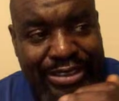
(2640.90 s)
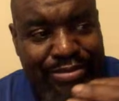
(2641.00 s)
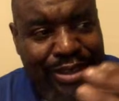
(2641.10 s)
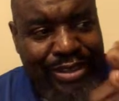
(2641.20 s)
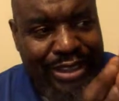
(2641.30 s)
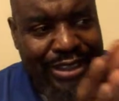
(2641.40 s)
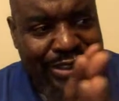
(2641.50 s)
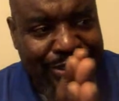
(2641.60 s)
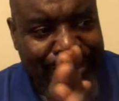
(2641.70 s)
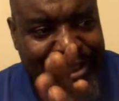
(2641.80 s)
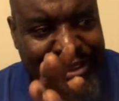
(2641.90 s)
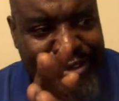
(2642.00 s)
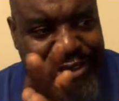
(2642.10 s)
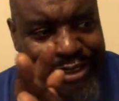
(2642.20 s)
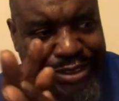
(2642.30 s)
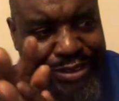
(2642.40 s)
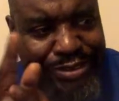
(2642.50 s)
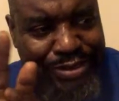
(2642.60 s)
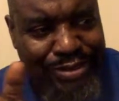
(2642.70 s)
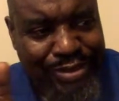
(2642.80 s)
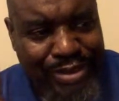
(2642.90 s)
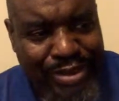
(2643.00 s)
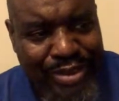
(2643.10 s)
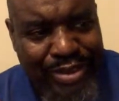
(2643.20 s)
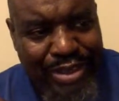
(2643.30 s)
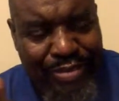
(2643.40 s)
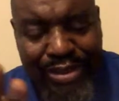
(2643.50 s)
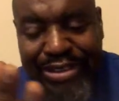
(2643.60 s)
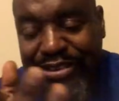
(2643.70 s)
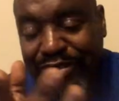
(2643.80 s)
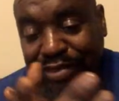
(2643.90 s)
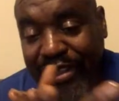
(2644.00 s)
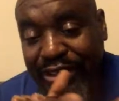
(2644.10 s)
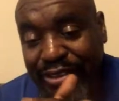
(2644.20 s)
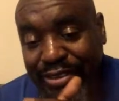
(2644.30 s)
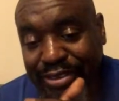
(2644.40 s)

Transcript: the brother. I do. I do. I do. I miss the fighter.